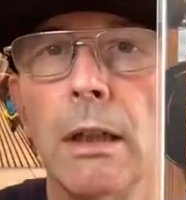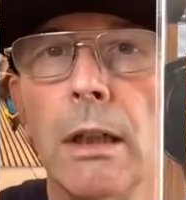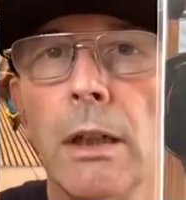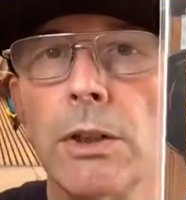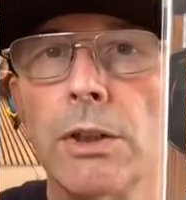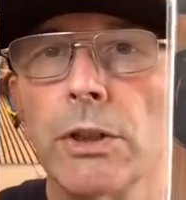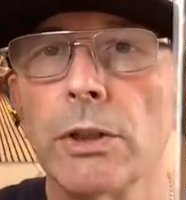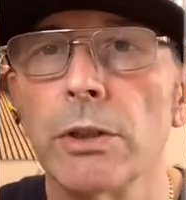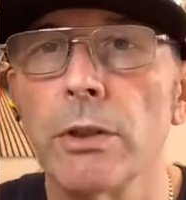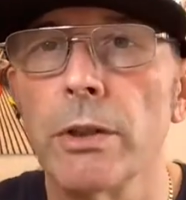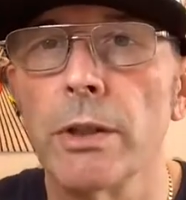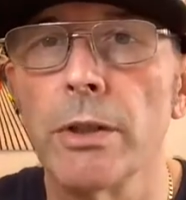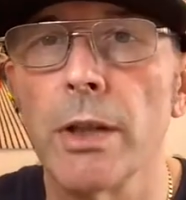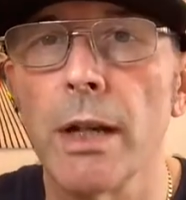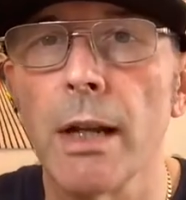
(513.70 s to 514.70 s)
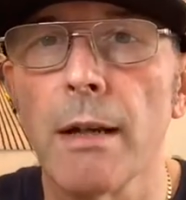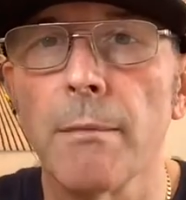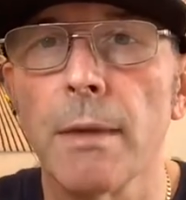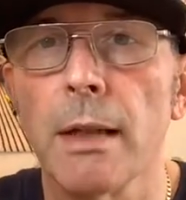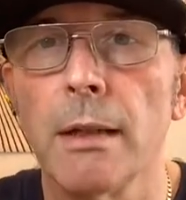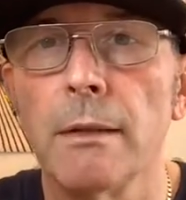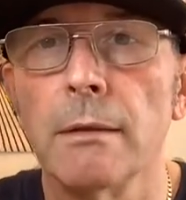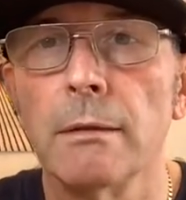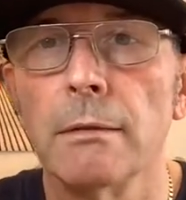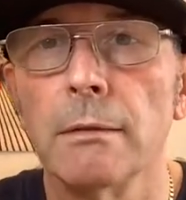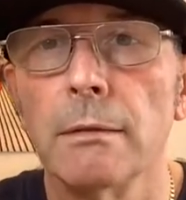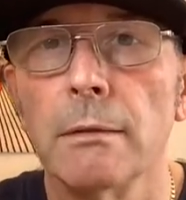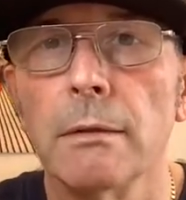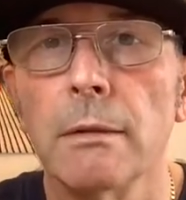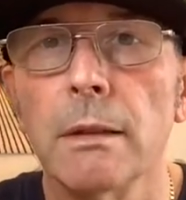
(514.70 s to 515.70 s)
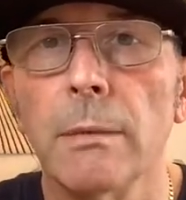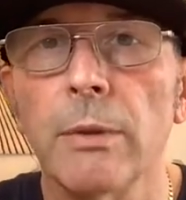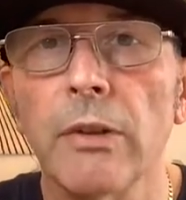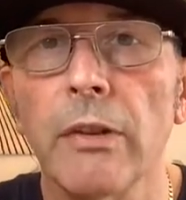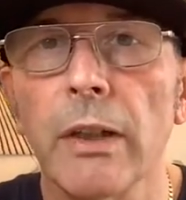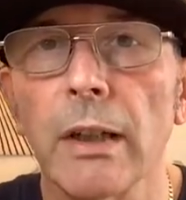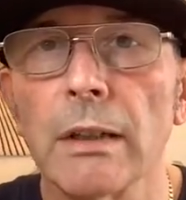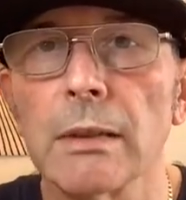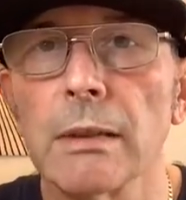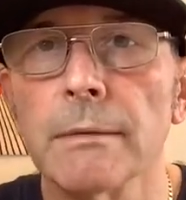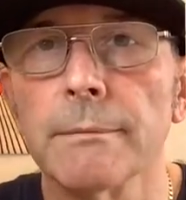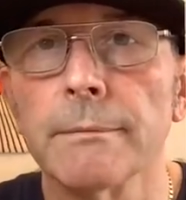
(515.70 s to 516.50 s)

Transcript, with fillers: Astonishing Man, number six.